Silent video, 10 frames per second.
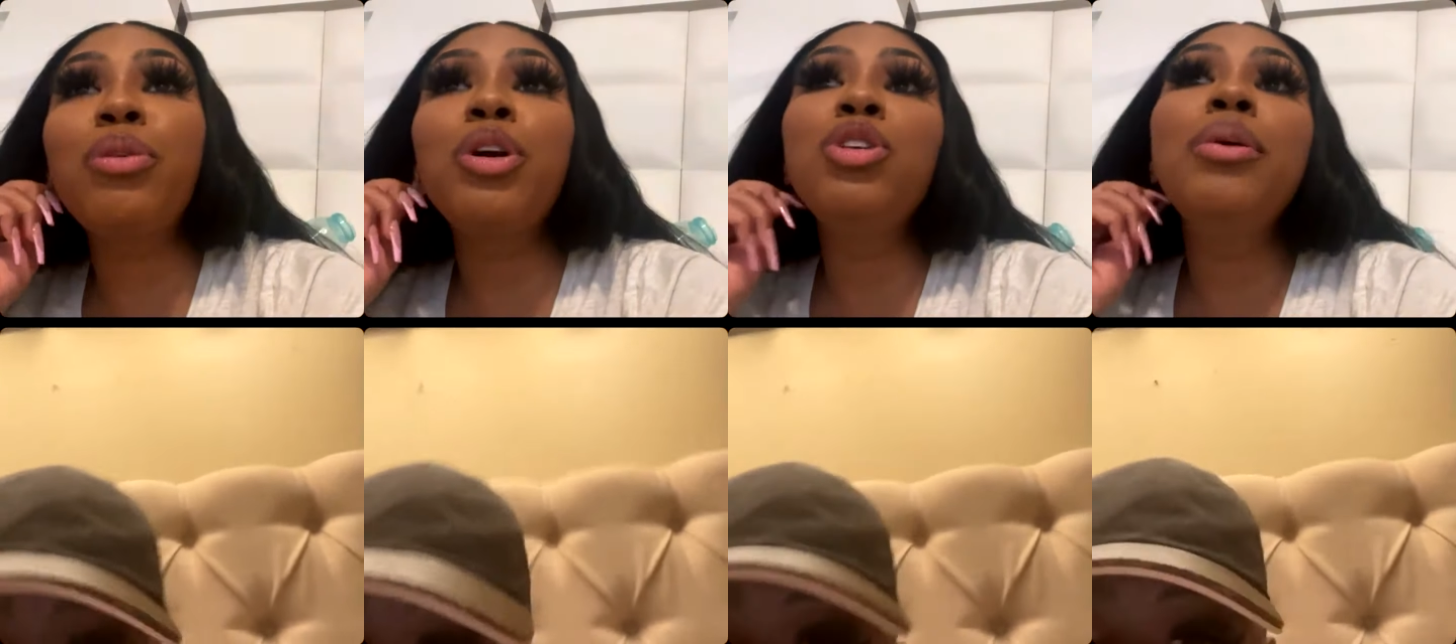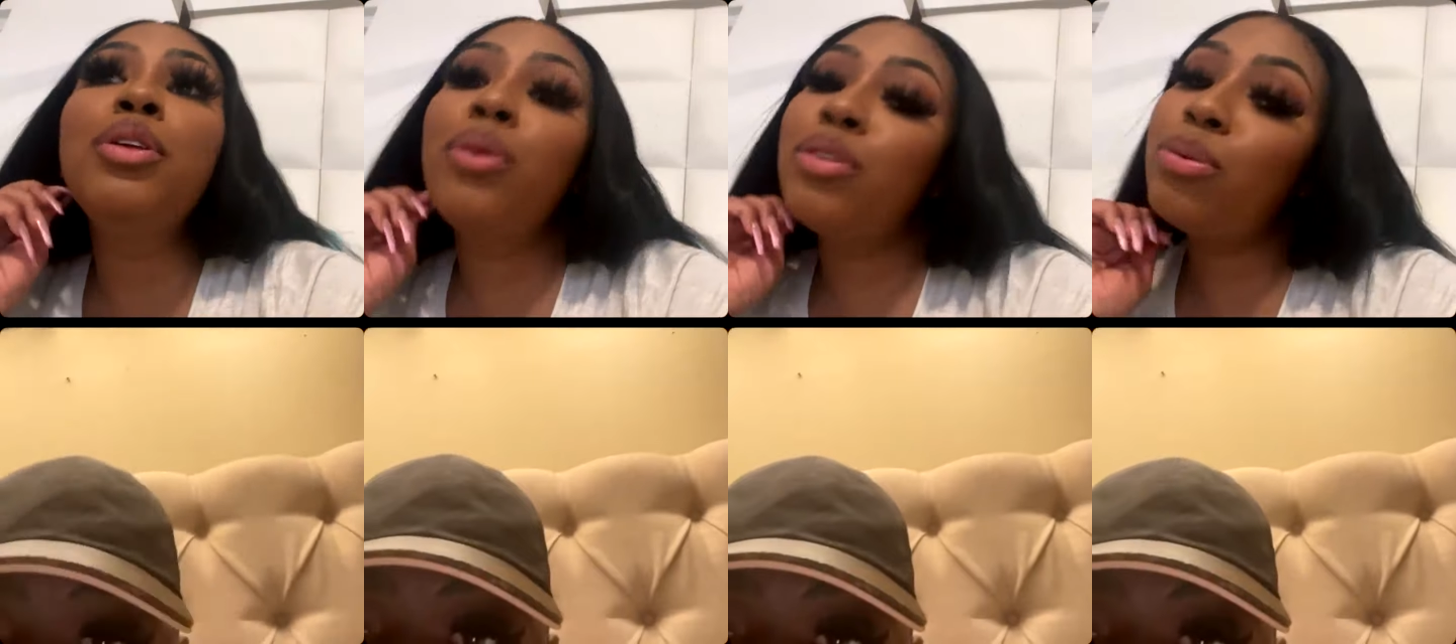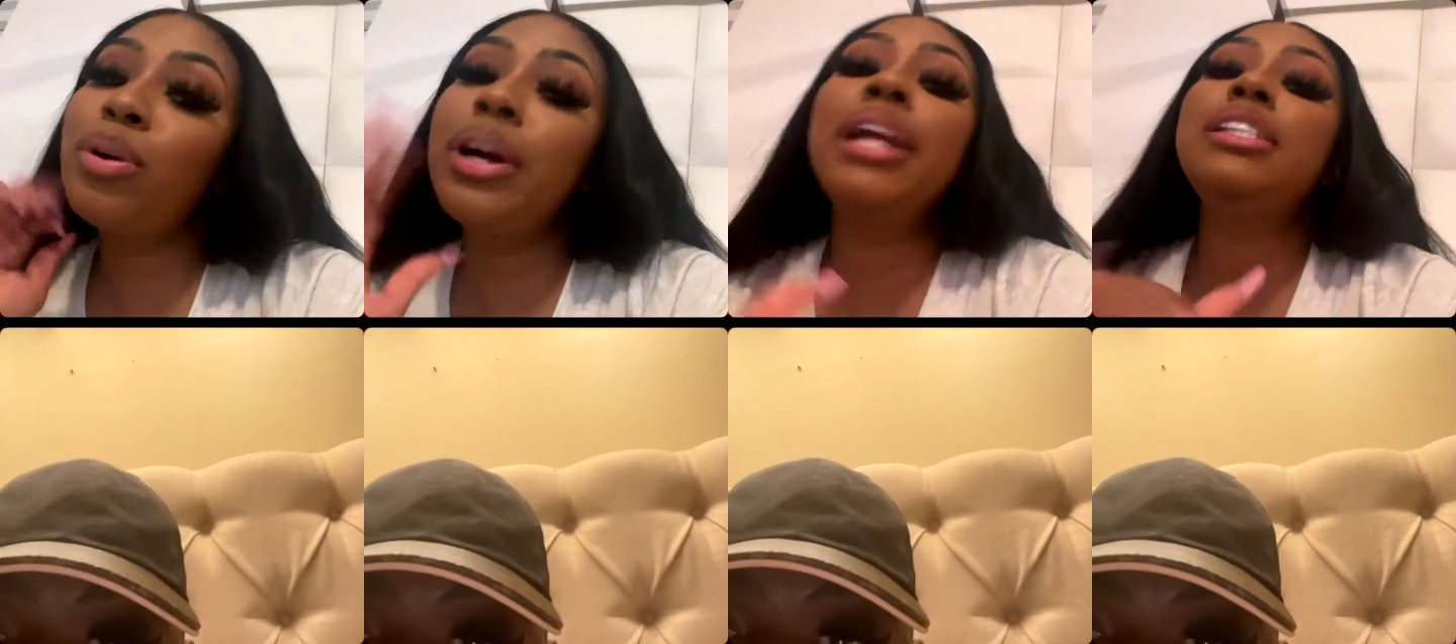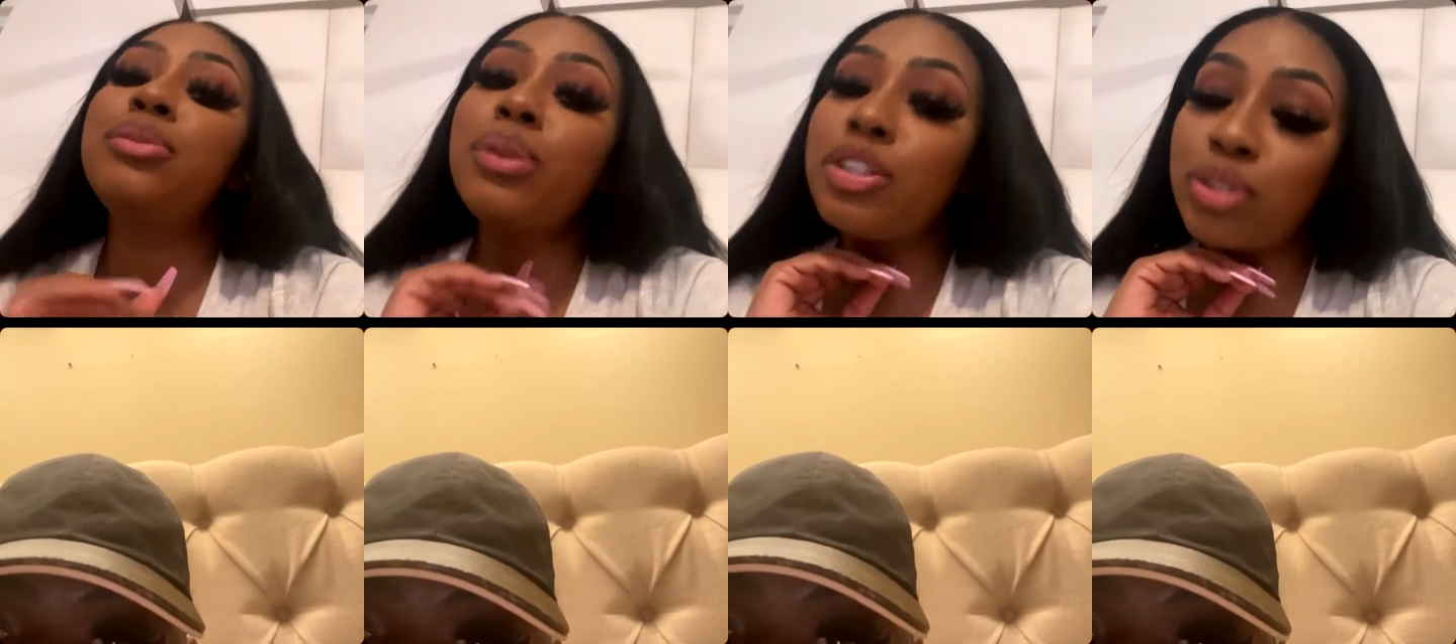For real, you be throwing at
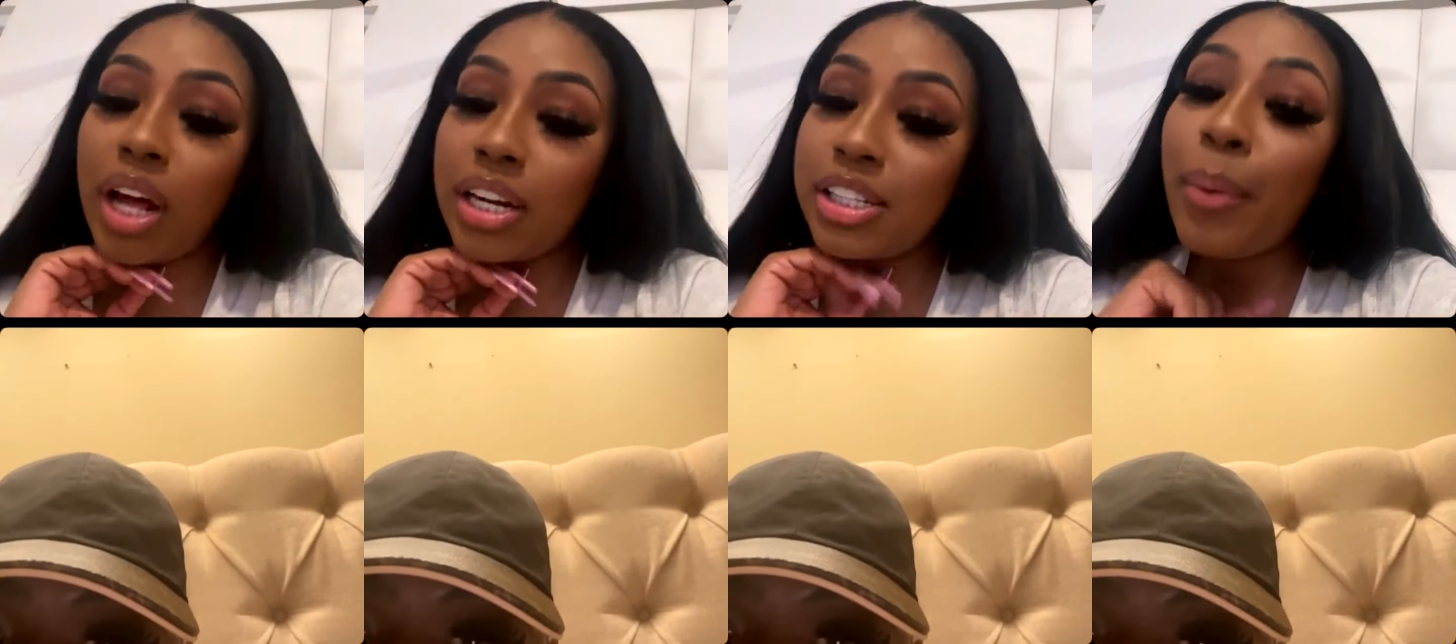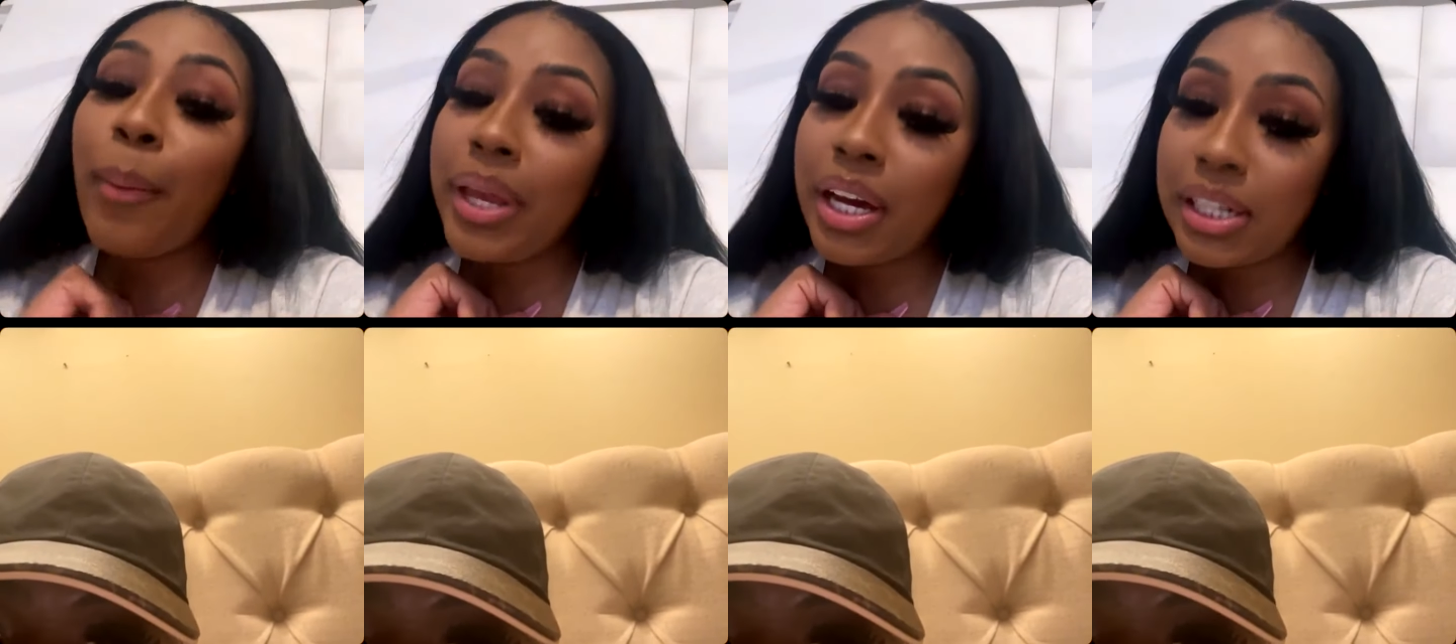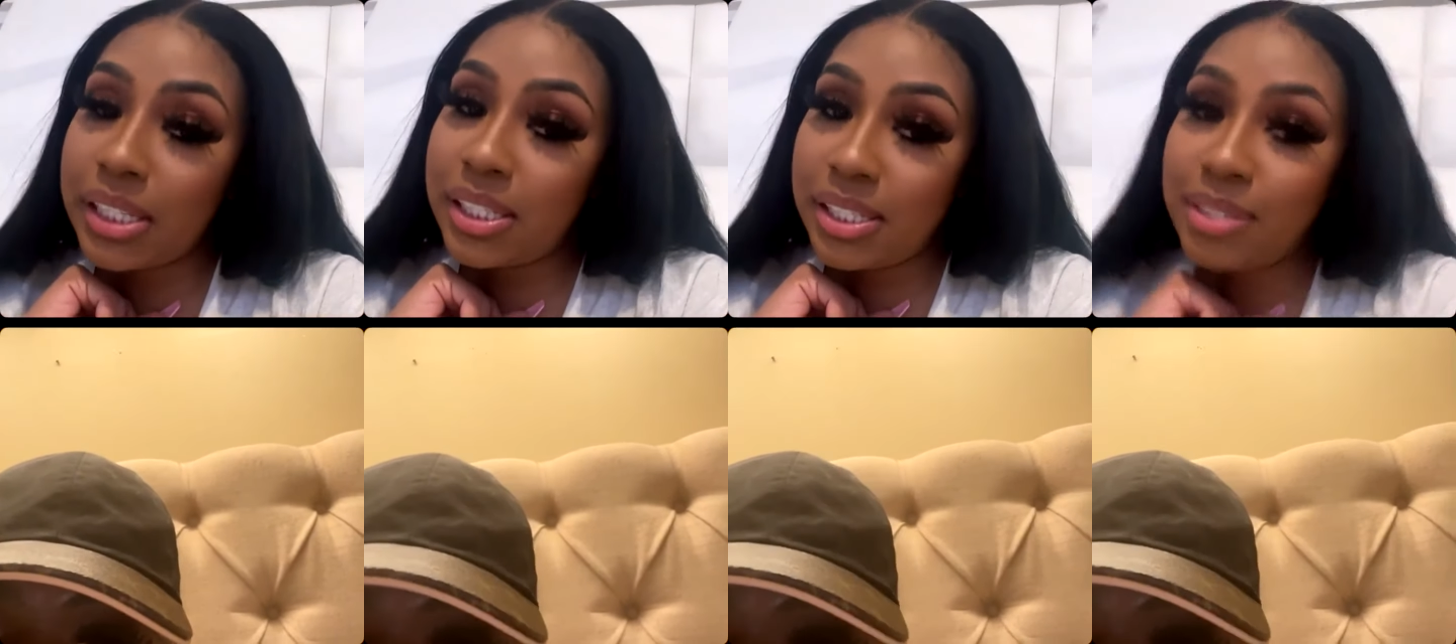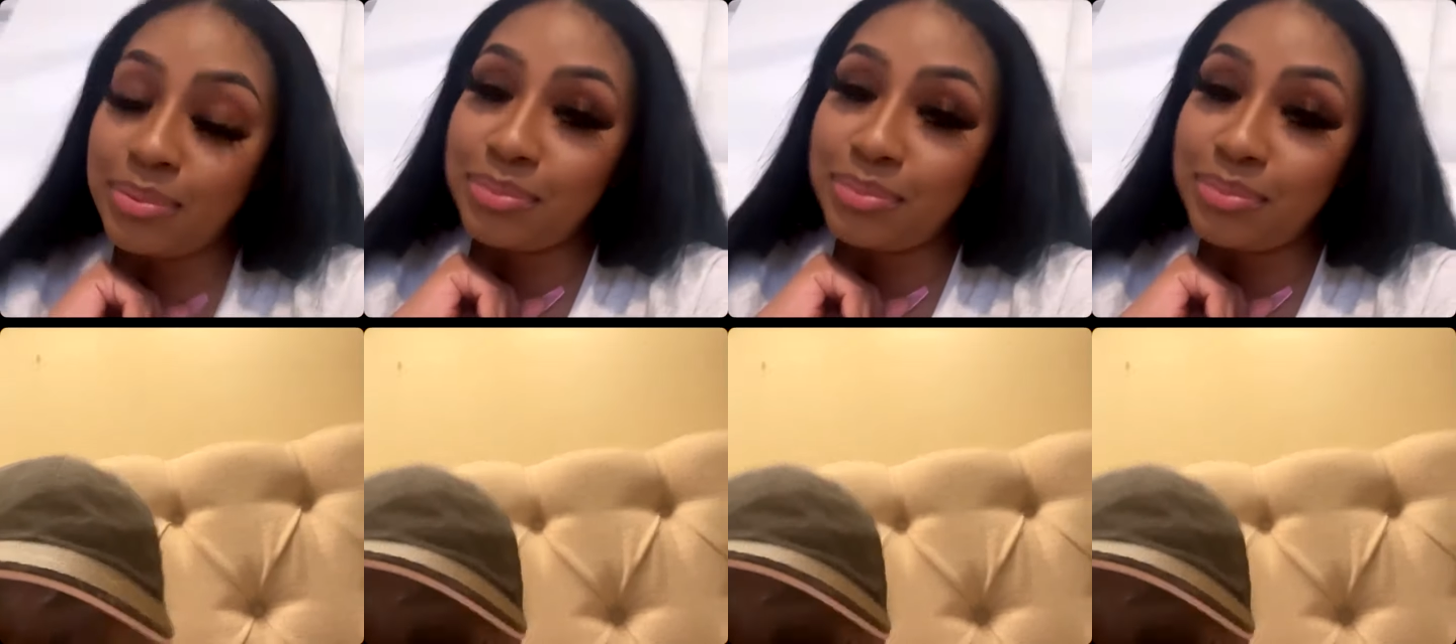least $300. I'm going to be honest.